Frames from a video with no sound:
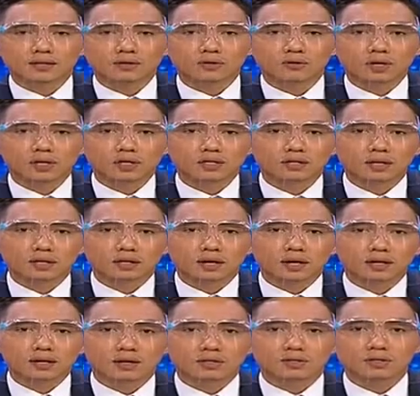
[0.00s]
that Indonesia
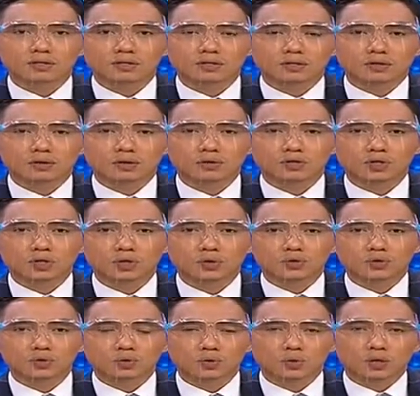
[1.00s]
cannot just
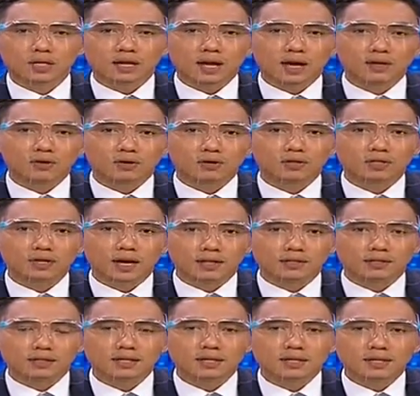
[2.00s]
continue to rely on
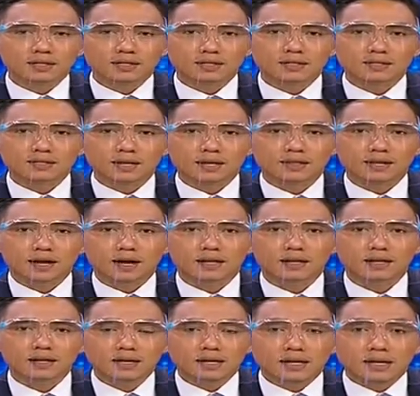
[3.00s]
debt. She said
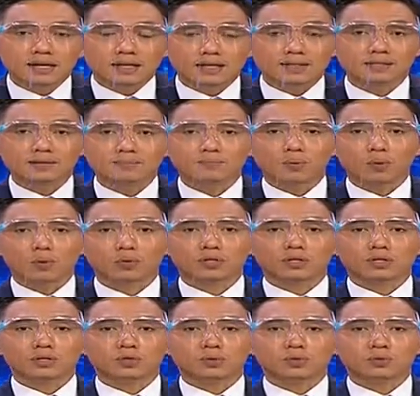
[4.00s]
that it is
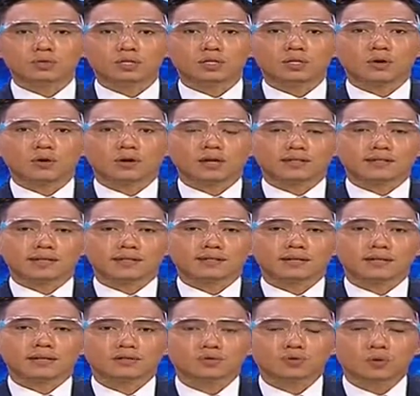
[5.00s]
important to see all
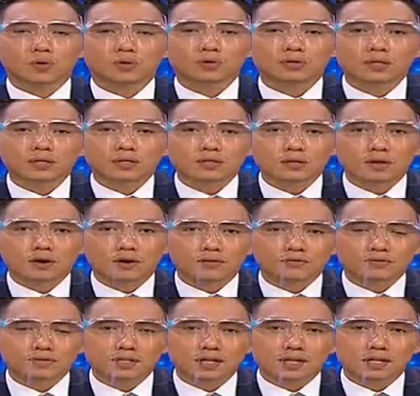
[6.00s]
existing sources
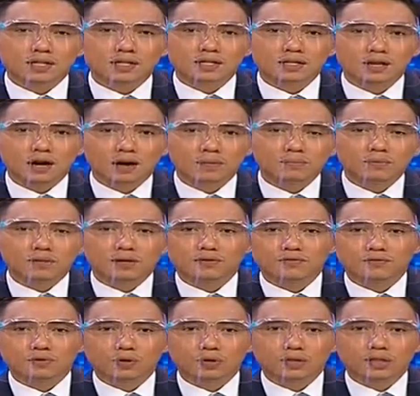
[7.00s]
of state income.
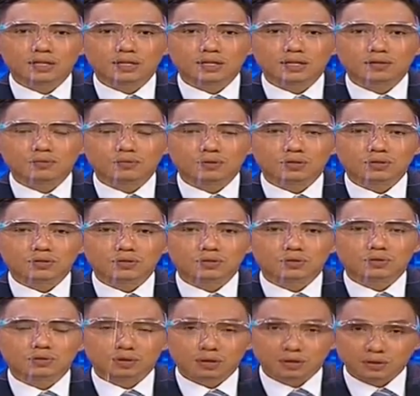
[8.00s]
Therefore, the
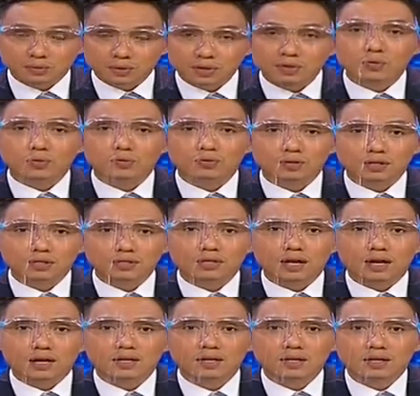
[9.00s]
resources
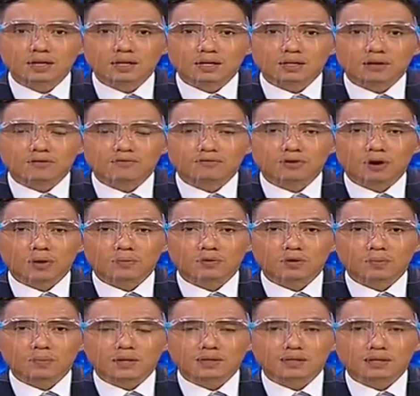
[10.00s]
that come from
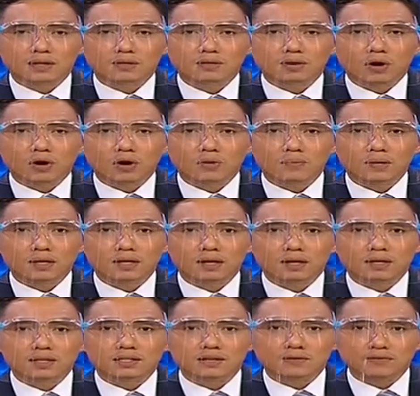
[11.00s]
domestic economic
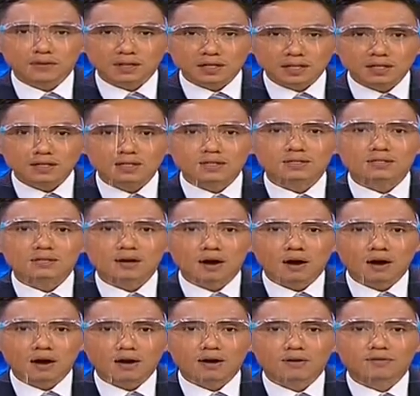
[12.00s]
activities
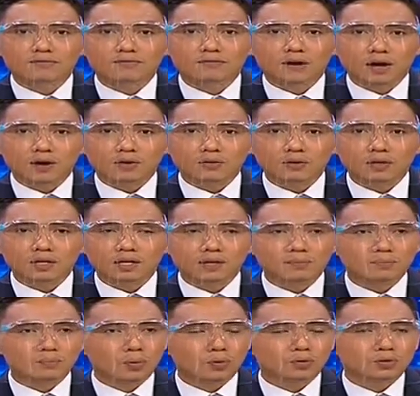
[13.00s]
are very
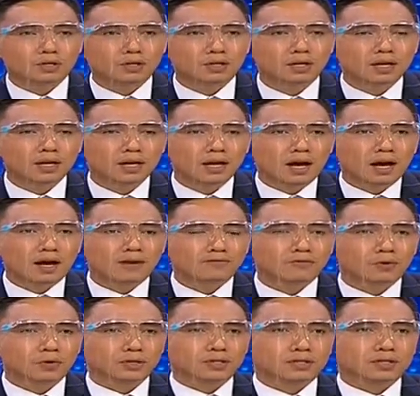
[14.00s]
important. And
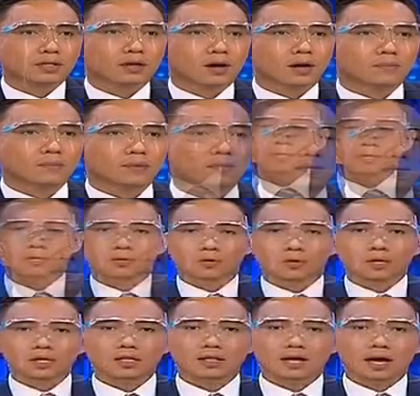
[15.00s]
for this, economists
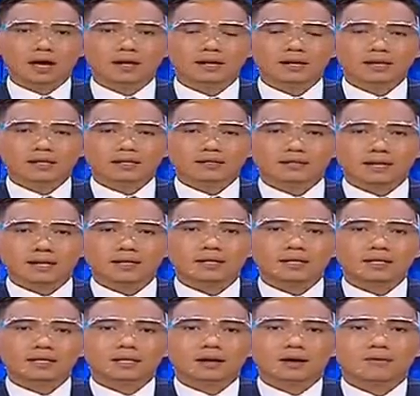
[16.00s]
agree that state
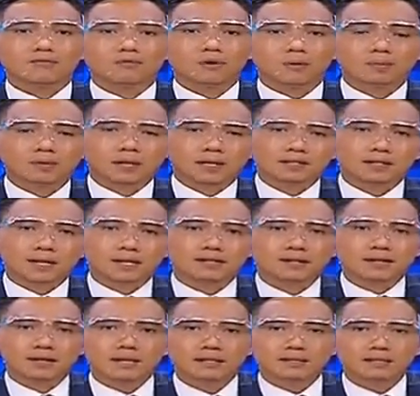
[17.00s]
income from
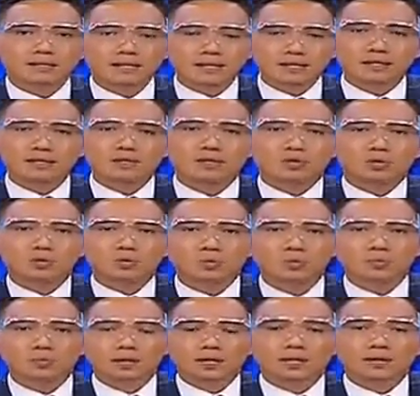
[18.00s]
taxation is needed
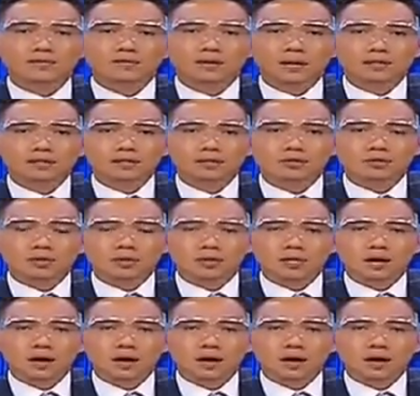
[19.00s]
to be elevated. So